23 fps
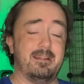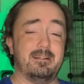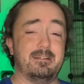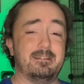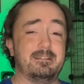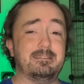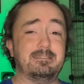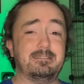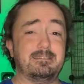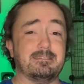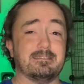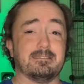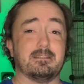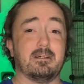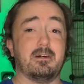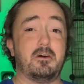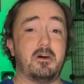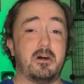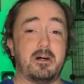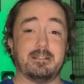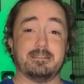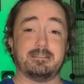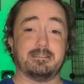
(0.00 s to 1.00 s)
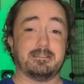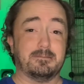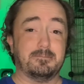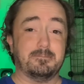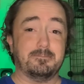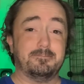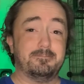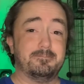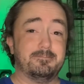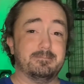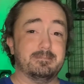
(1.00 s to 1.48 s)
this is awesome.
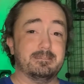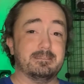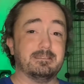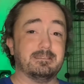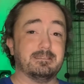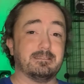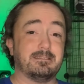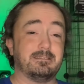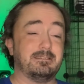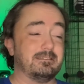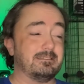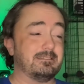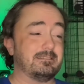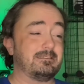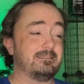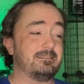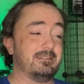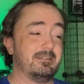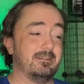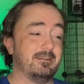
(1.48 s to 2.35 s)
This is just